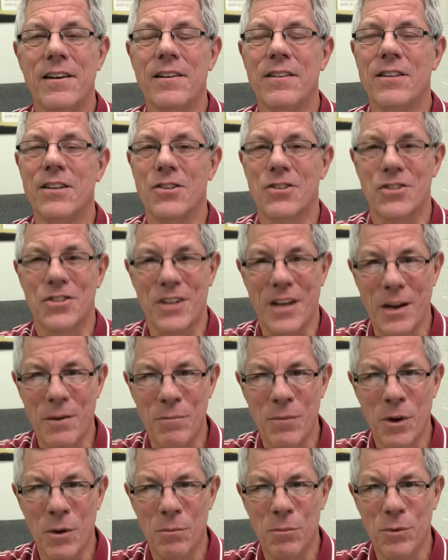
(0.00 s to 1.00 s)
The same
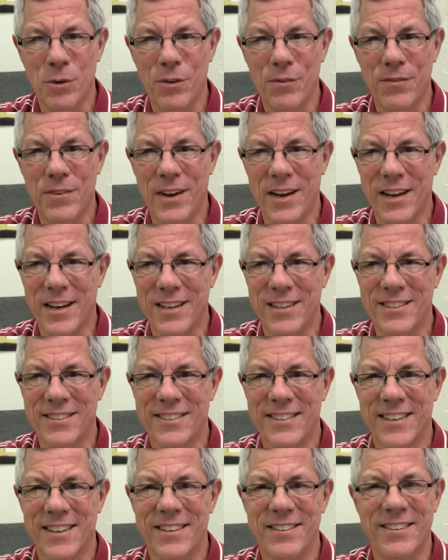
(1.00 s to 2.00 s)
number of
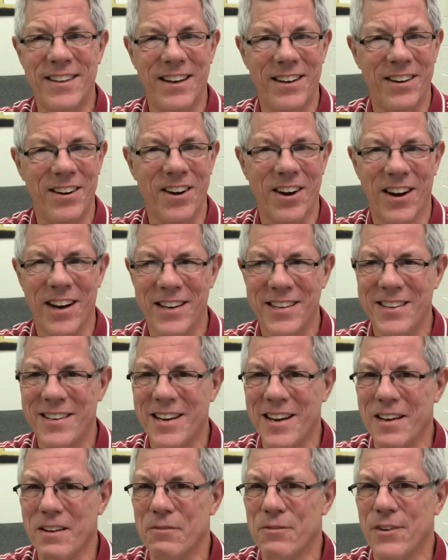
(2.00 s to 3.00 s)
days that God
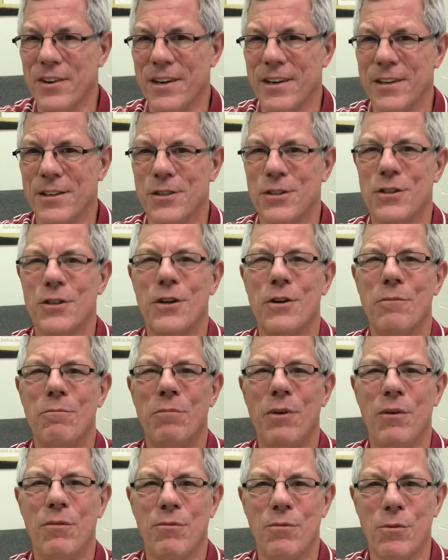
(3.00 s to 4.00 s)
gave us
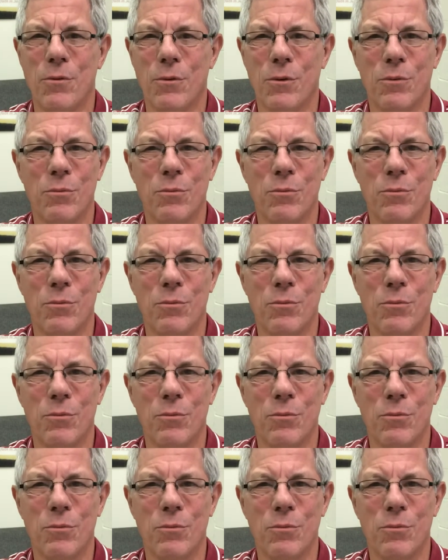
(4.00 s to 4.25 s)
before